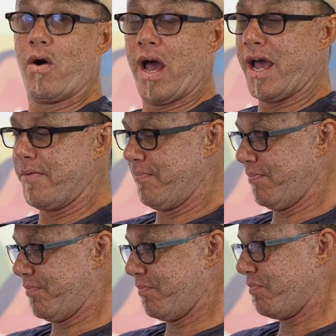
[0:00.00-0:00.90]
Oh, hey.
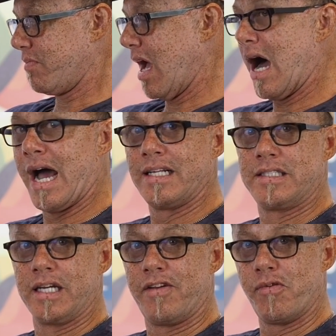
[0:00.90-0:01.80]
Hi,
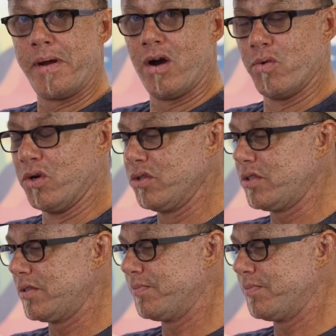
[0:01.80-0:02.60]
it's Dick from Hair Rules.